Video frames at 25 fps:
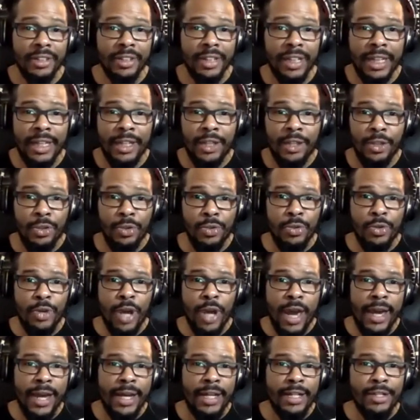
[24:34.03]
Like you
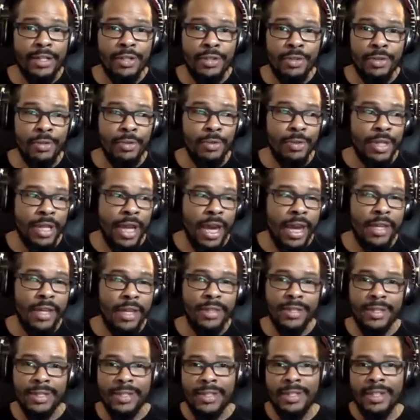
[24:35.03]
had to take
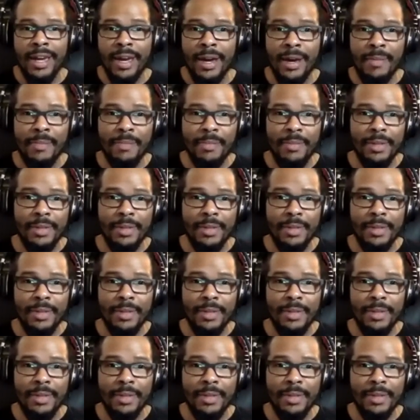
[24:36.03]
the step